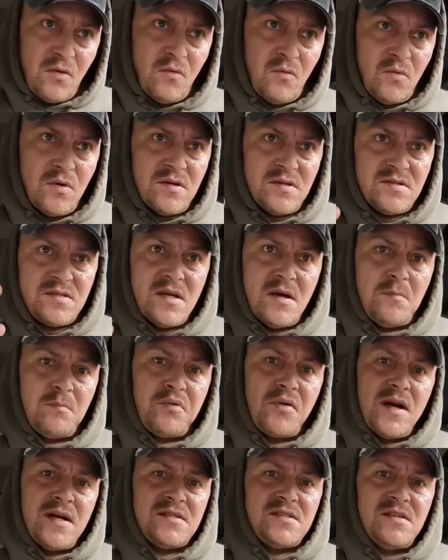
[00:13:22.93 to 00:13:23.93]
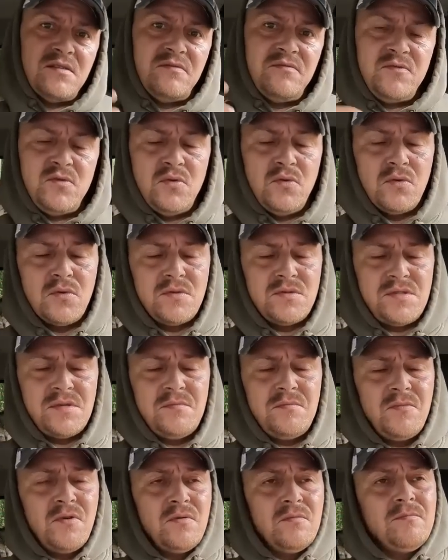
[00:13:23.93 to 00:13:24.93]
was oppressive towards
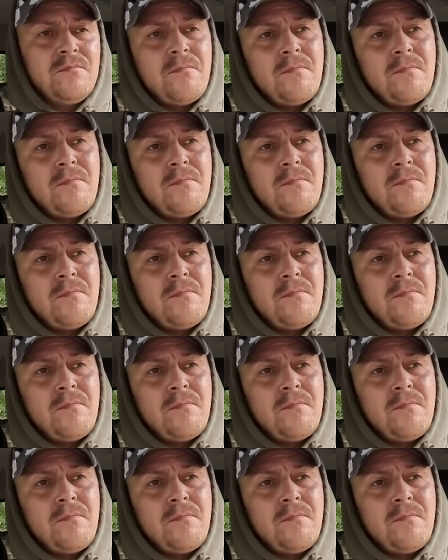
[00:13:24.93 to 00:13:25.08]
him.